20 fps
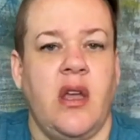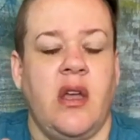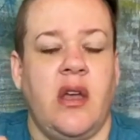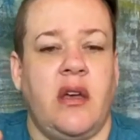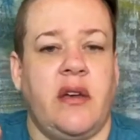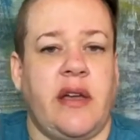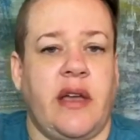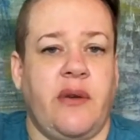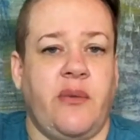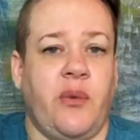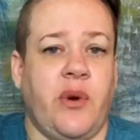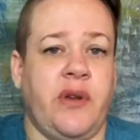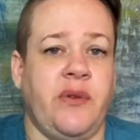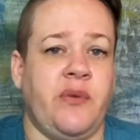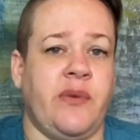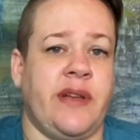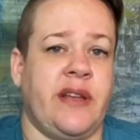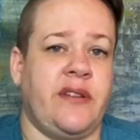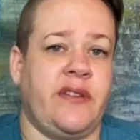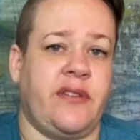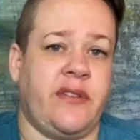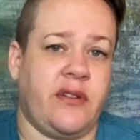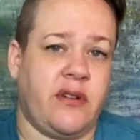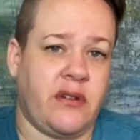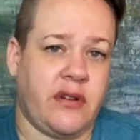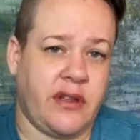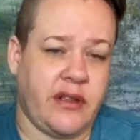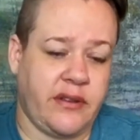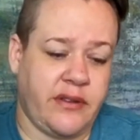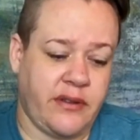Okay, One Ring
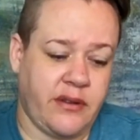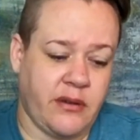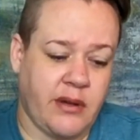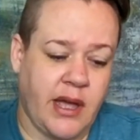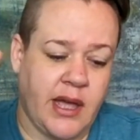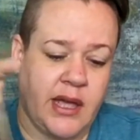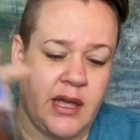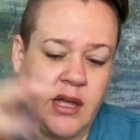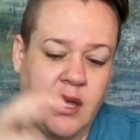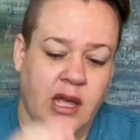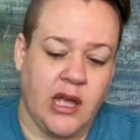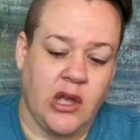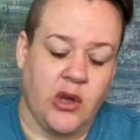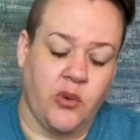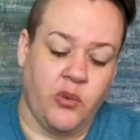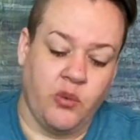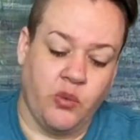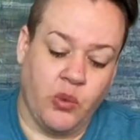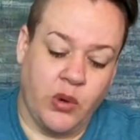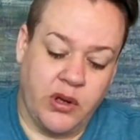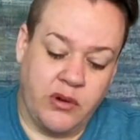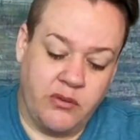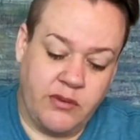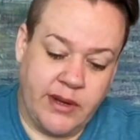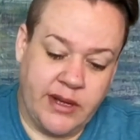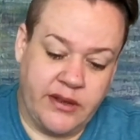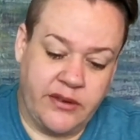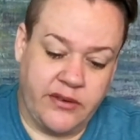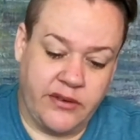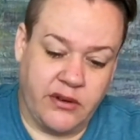Circus. Okay, One
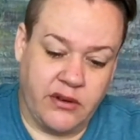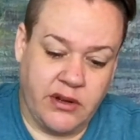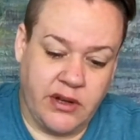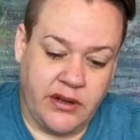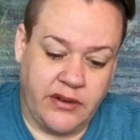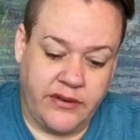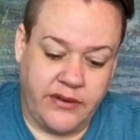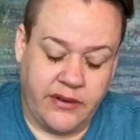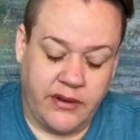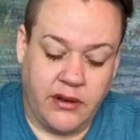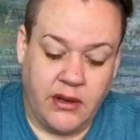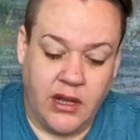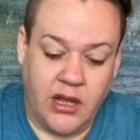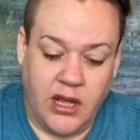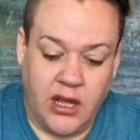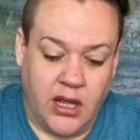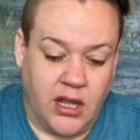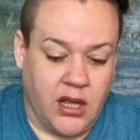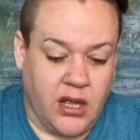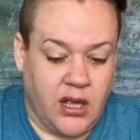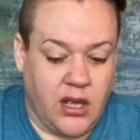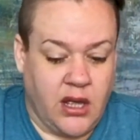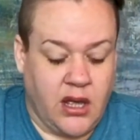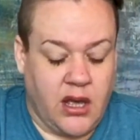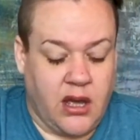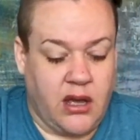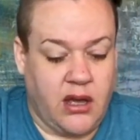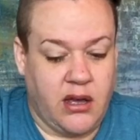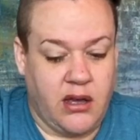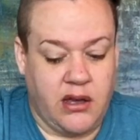Ring Circus.
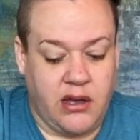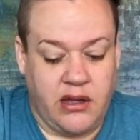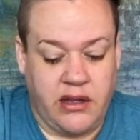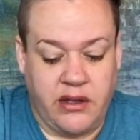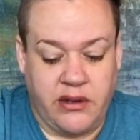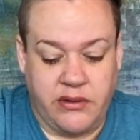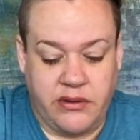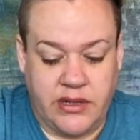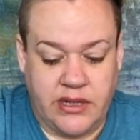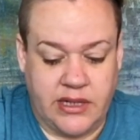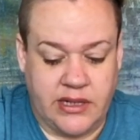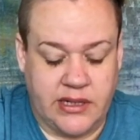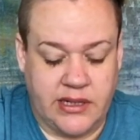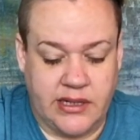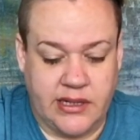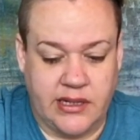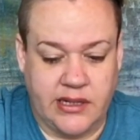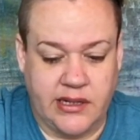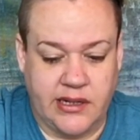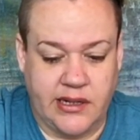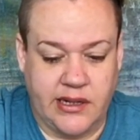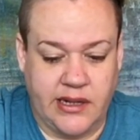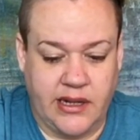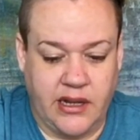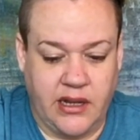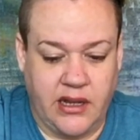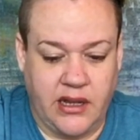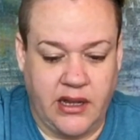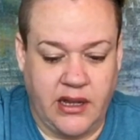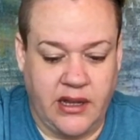Oh,
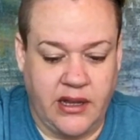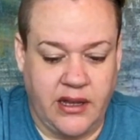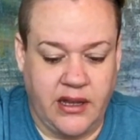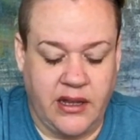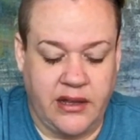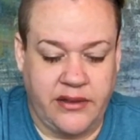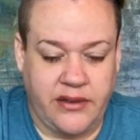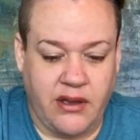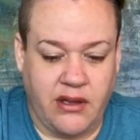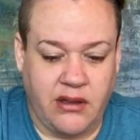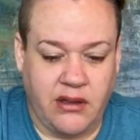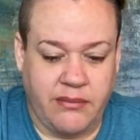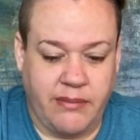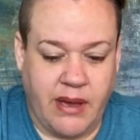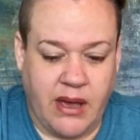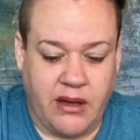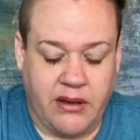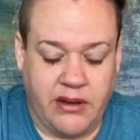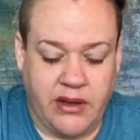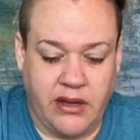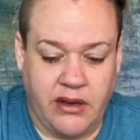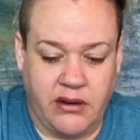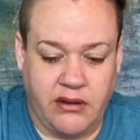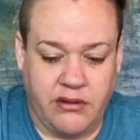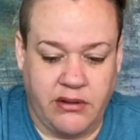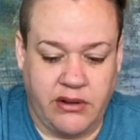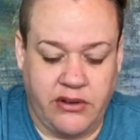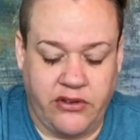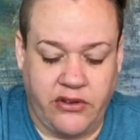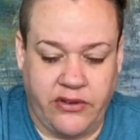it's all about,
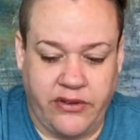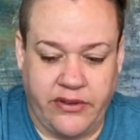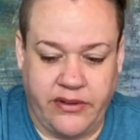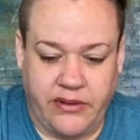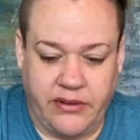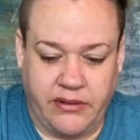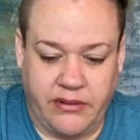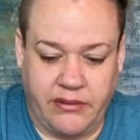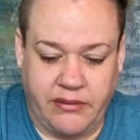it's just